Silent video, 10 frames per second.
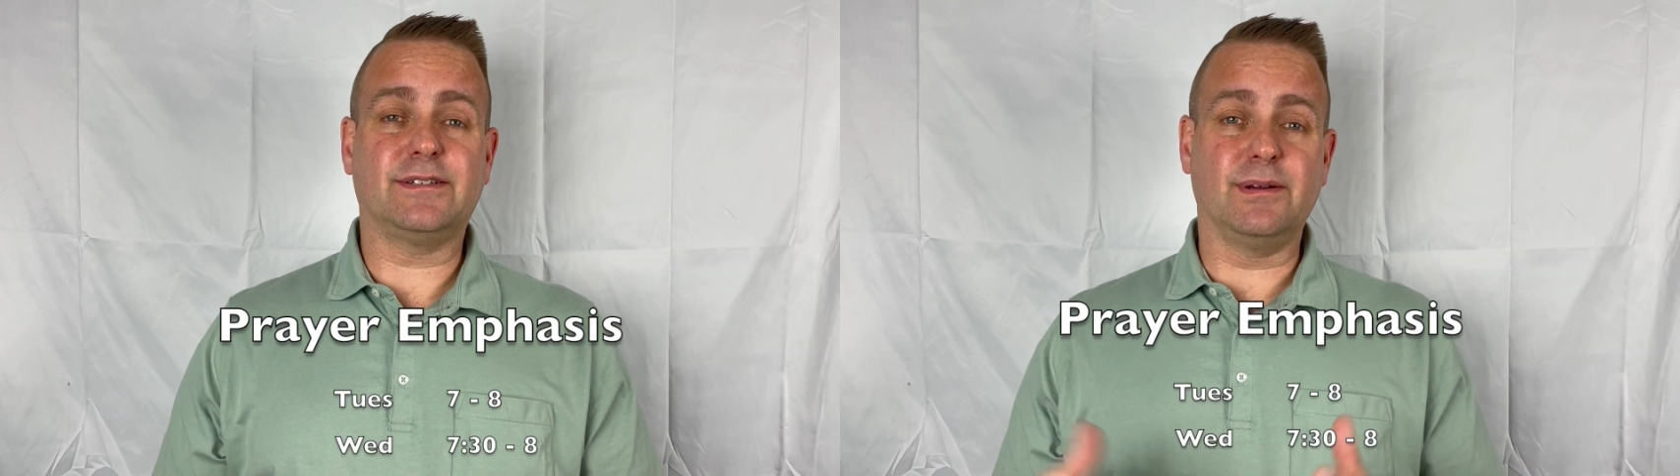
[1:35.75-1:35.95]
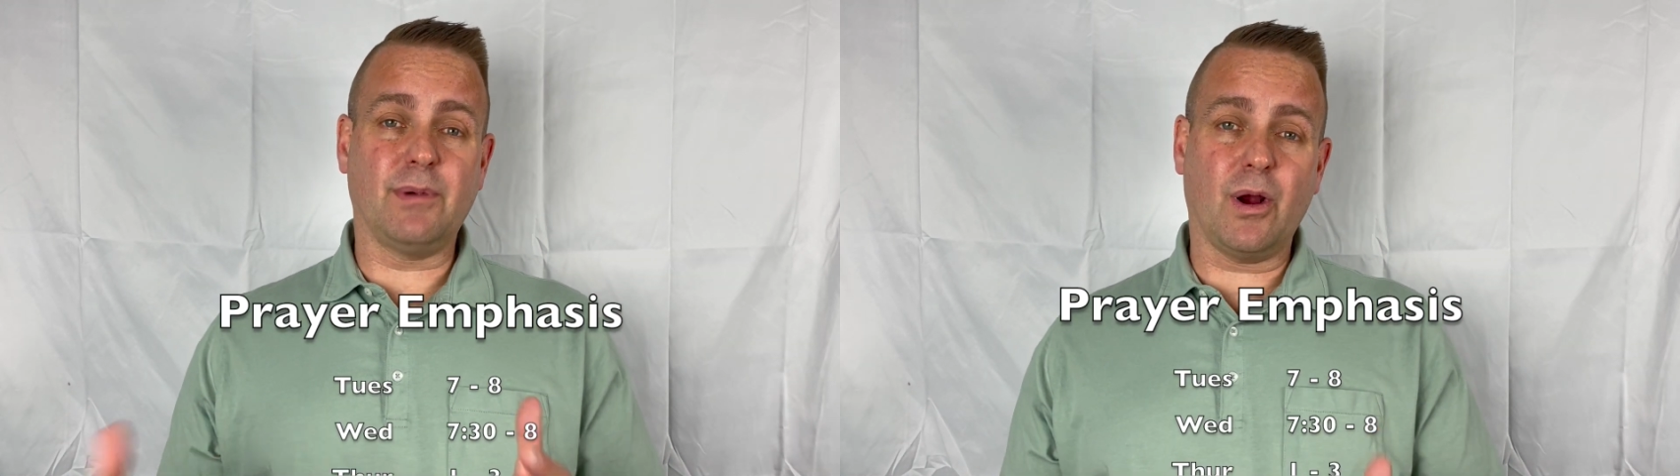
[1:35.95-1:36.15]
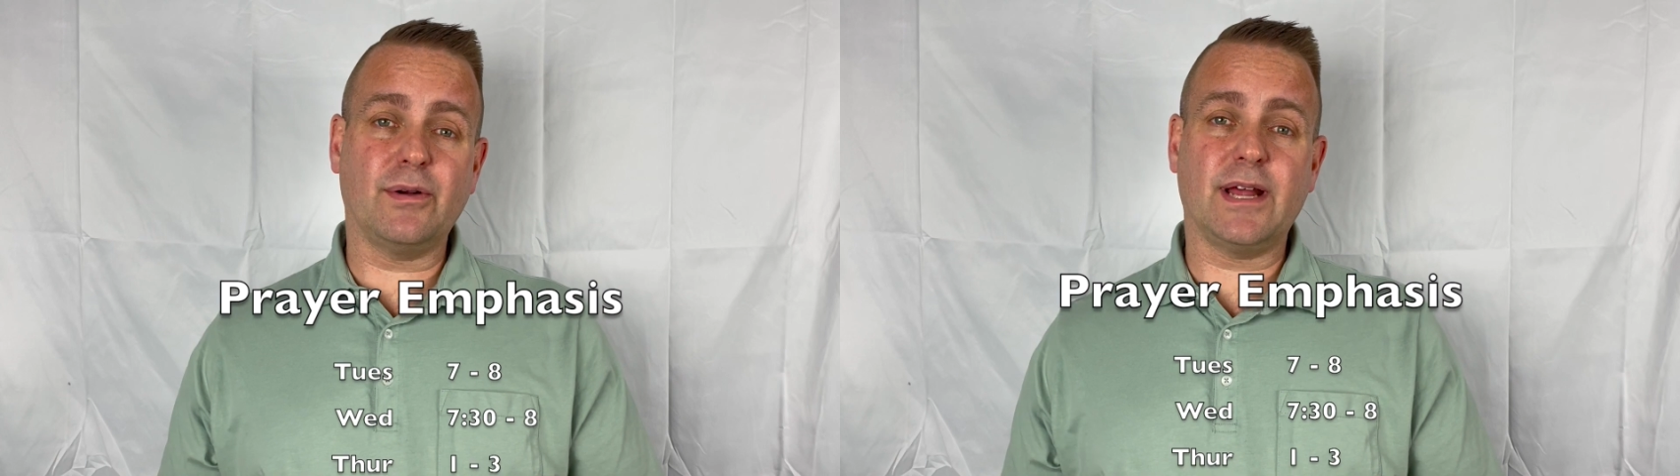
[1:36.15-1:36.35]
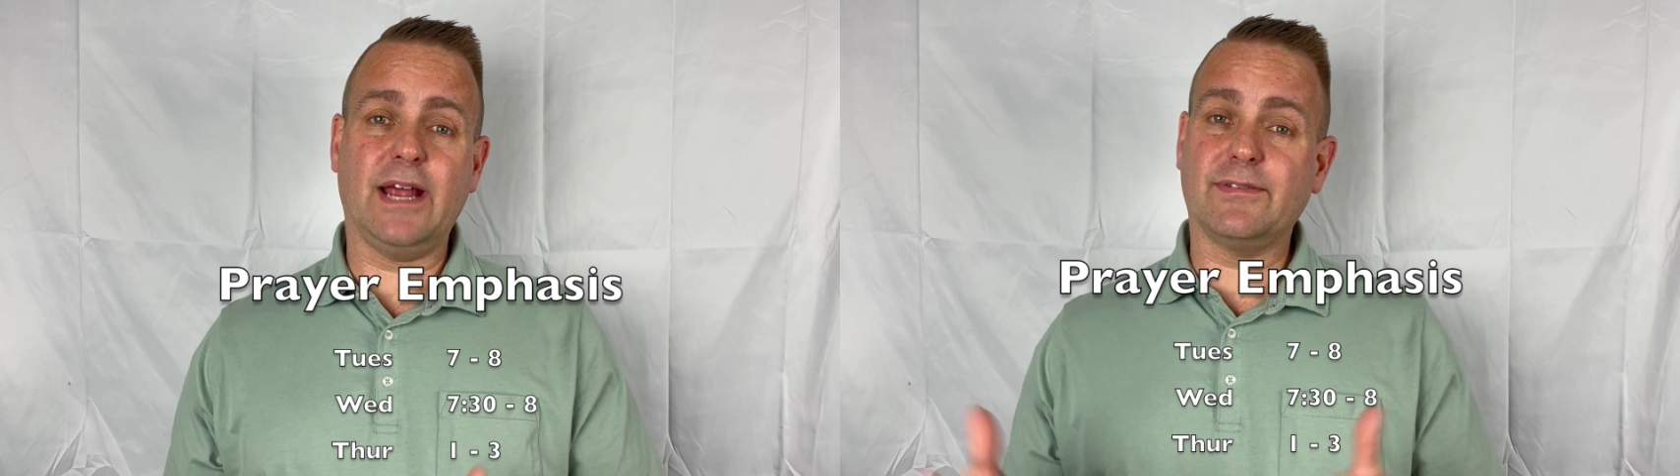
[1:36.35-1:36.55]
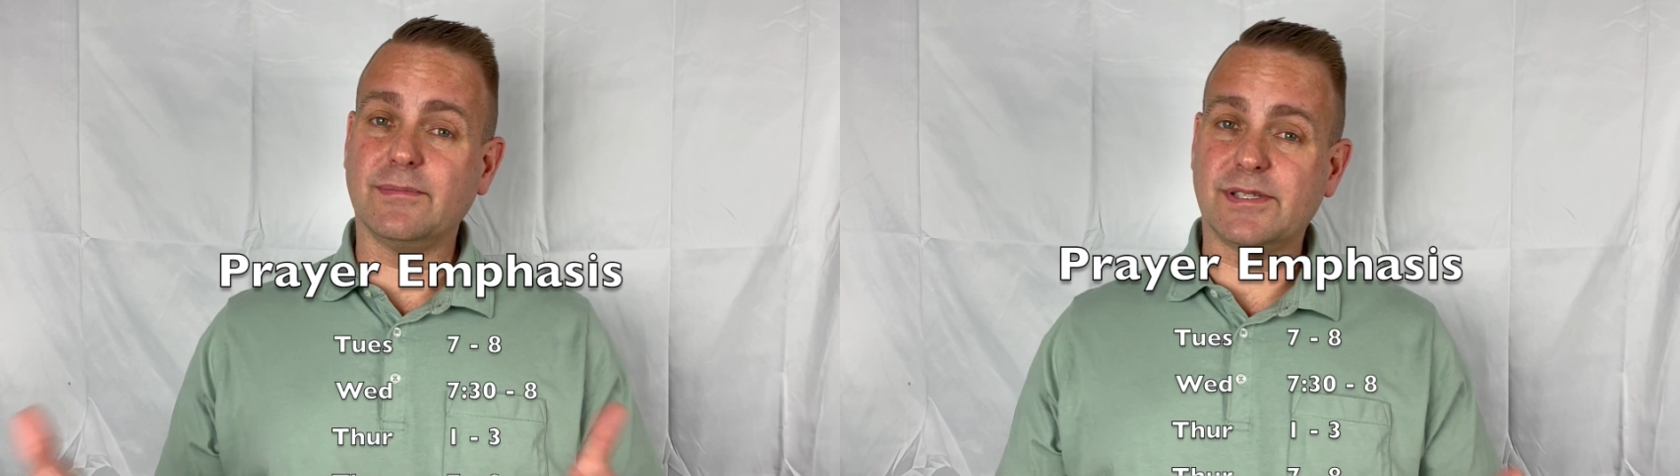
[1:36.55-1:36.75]
tomorrow
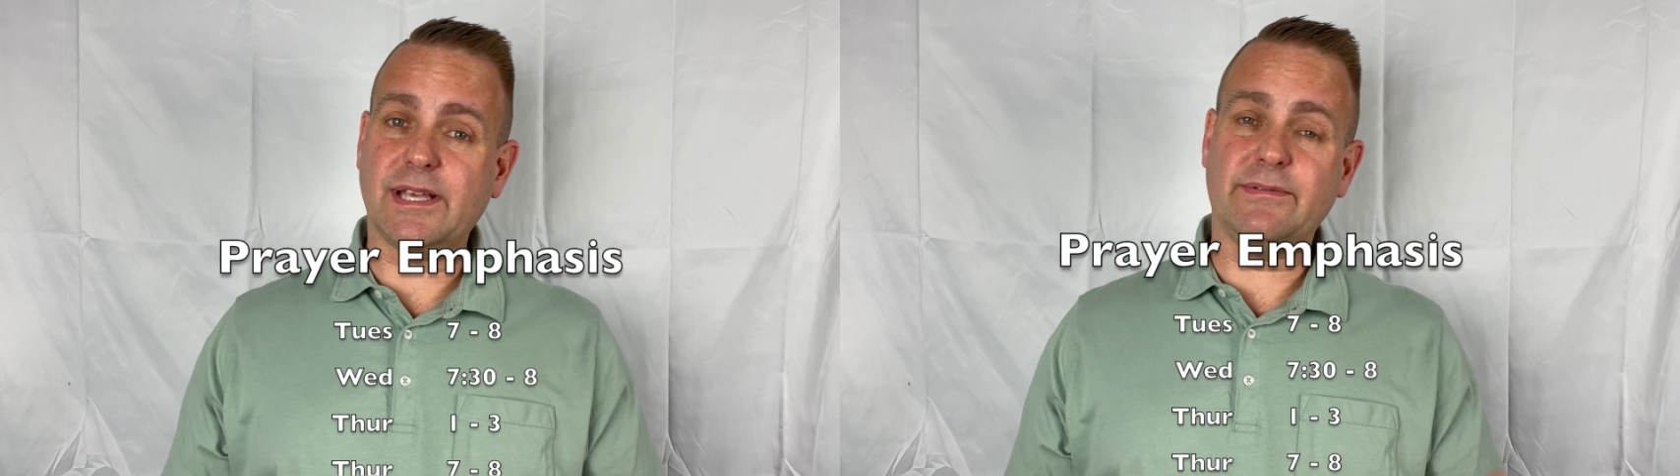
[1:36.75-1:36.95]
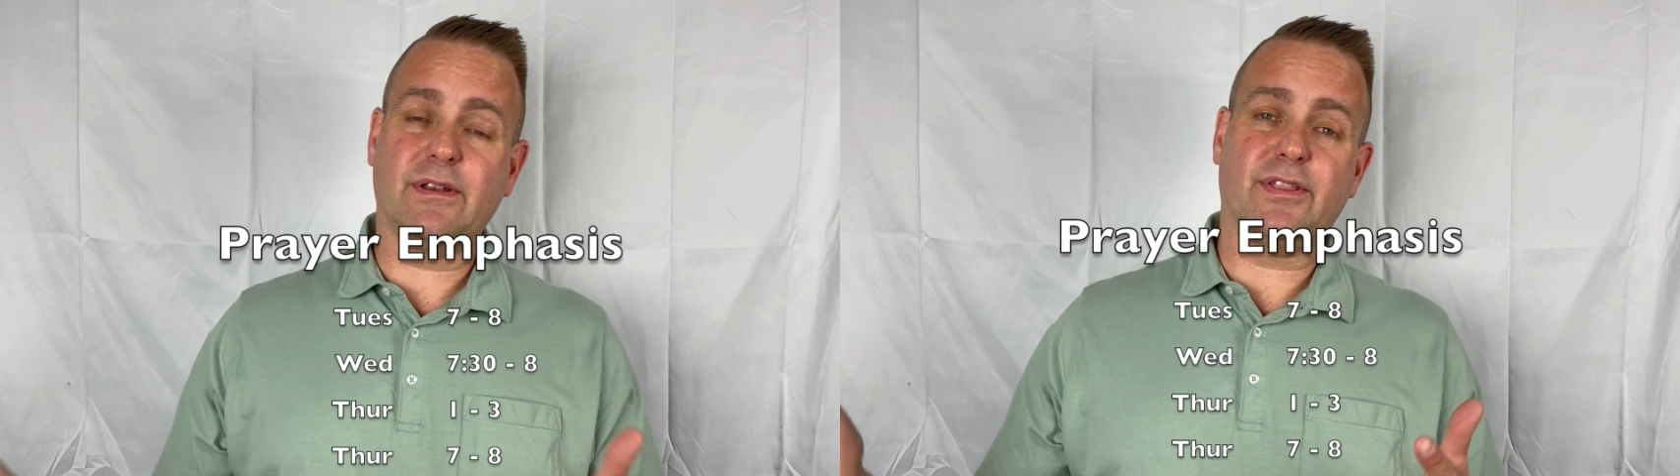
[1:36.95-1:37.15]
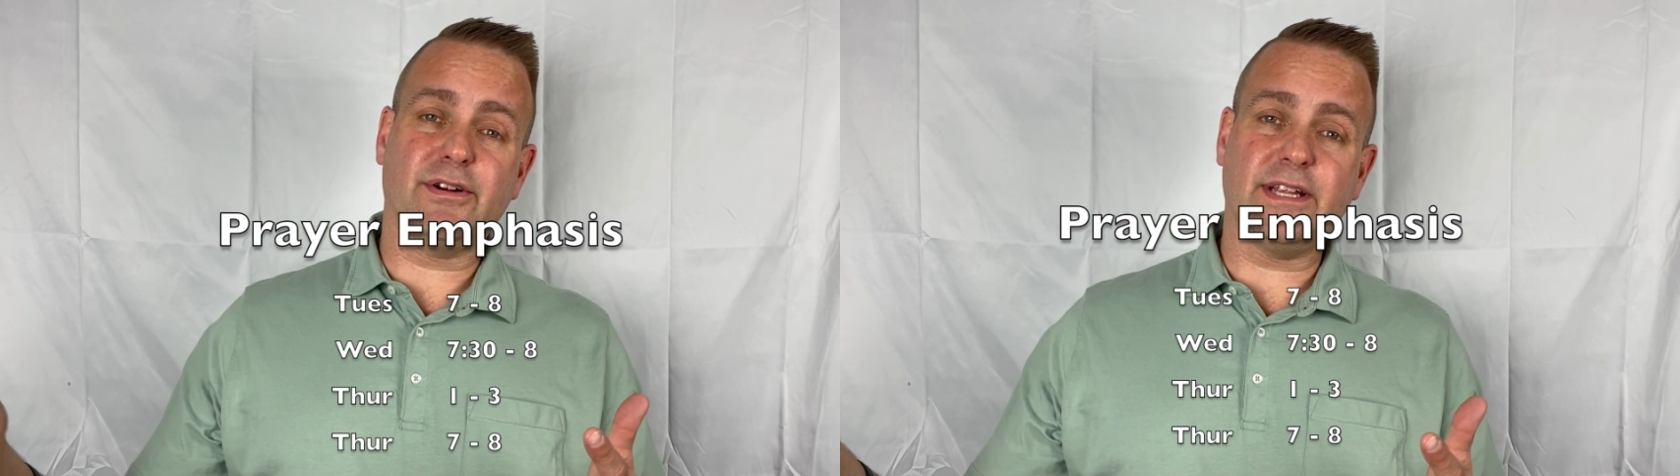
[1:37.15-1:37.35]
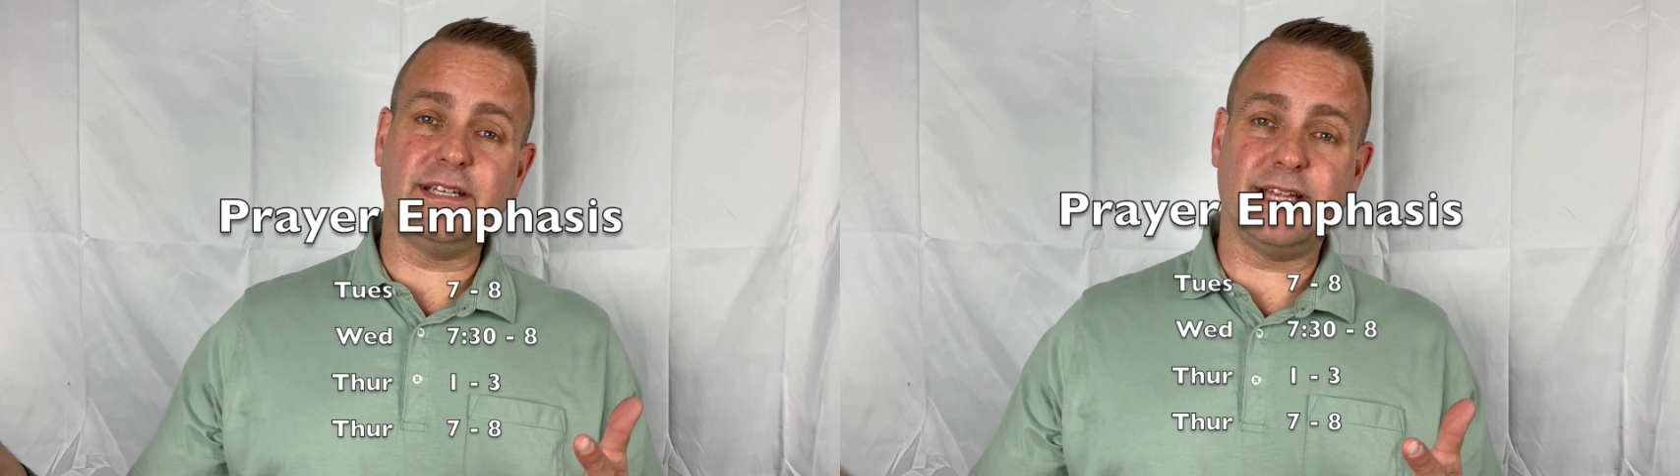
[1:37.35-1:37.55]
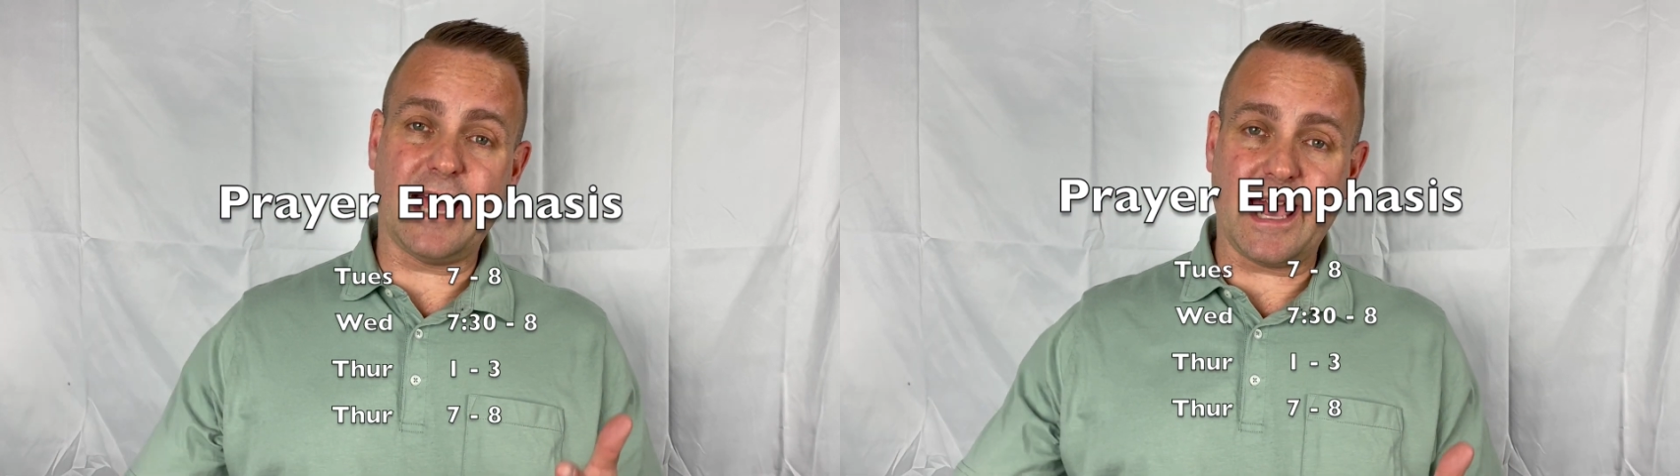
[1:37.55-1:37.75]
night from 7.30
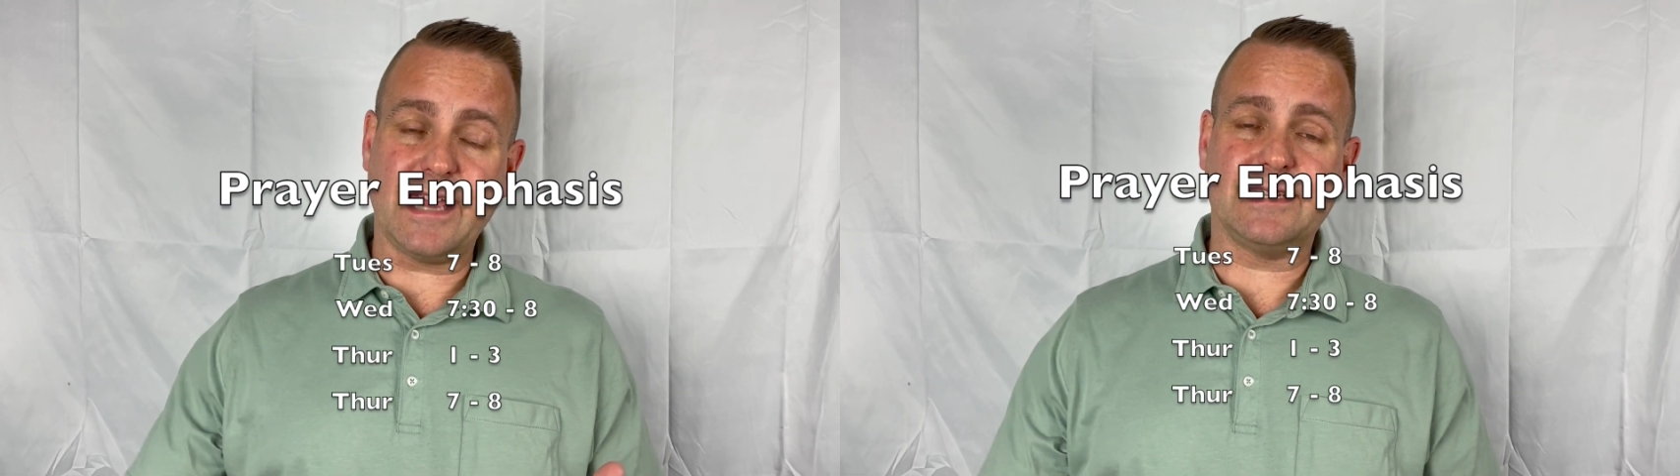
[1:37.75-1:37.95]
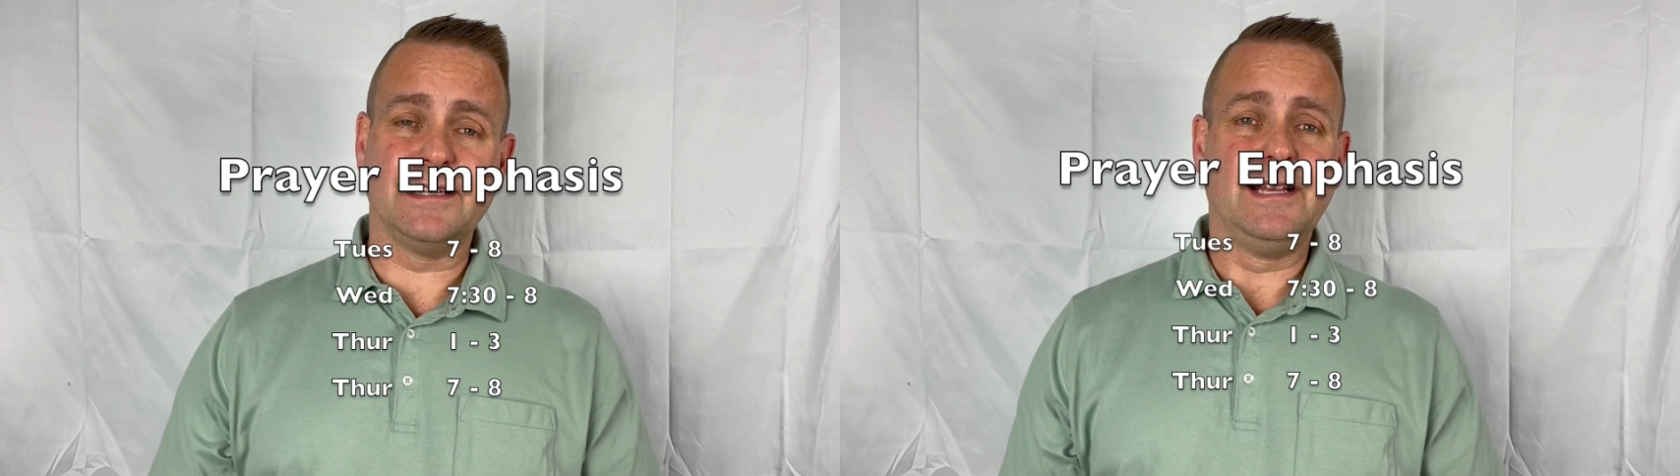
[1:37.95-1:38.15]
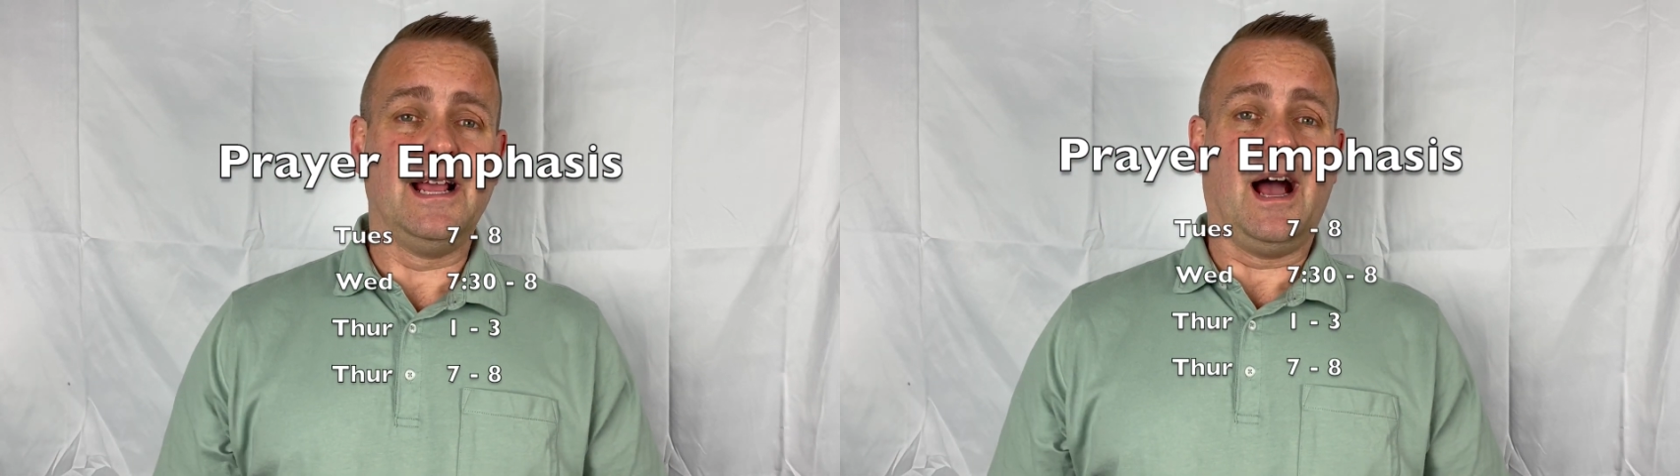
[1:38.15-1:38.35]
to 8,